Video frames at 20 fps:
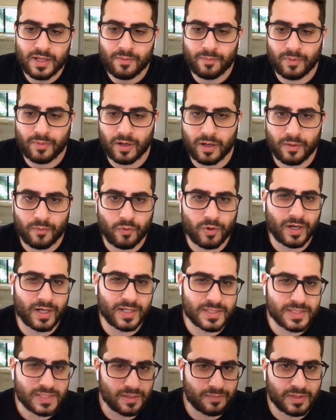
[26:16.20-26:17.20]

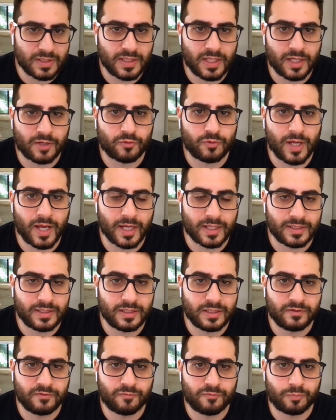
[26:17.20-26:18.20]
Whereas something like React
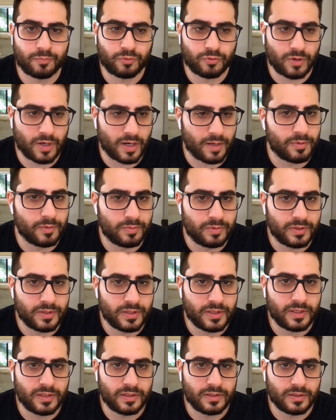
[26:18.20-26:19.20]
Native
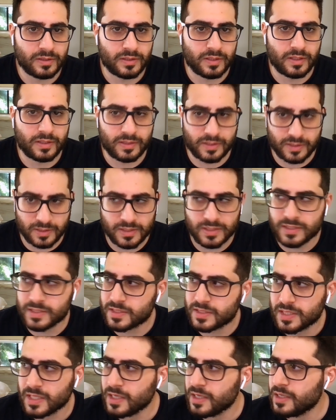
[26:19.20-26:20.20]
probably
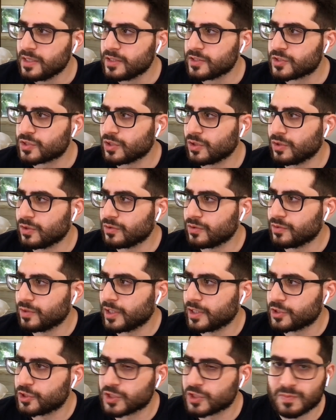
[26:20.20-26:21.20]
is.
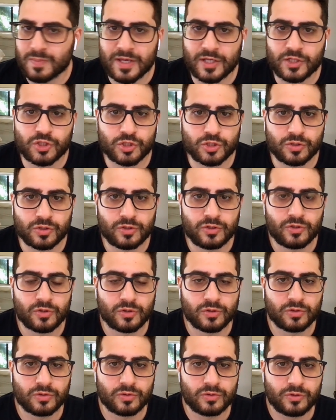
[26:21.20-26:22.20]
So just make sure
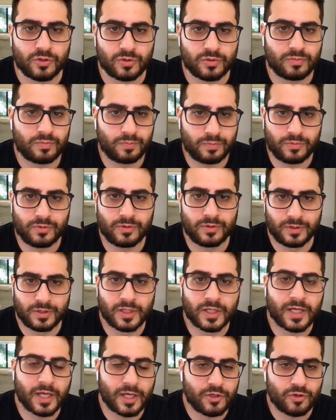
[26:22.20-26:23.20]
you're
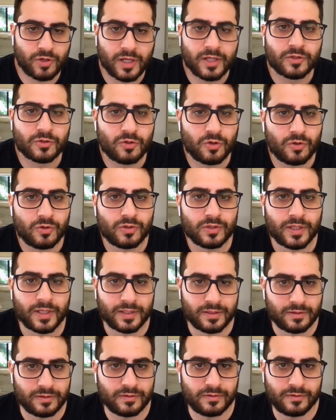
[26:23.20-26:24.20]
look at your end goal
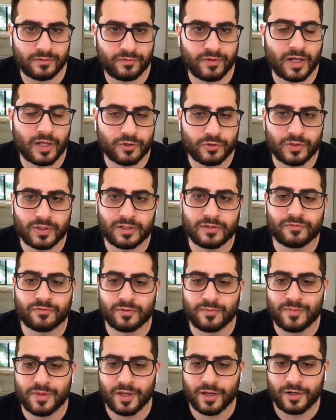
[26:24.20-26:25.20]
and evaluate it
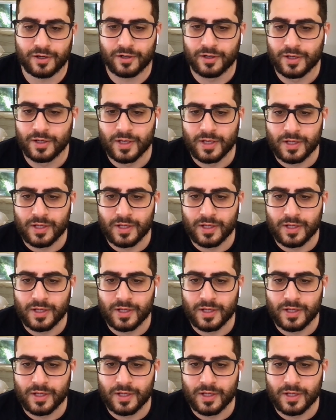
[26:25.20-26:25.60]
from there.